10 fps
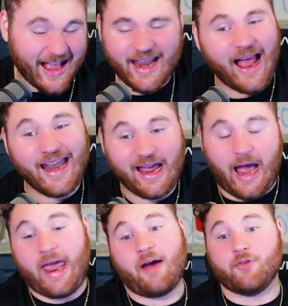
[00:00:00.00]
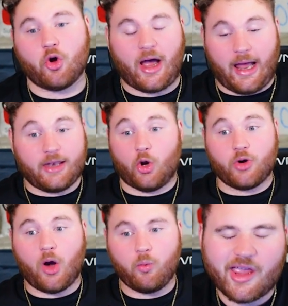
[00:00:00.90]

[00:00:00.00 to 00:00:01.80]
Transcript: I don't know.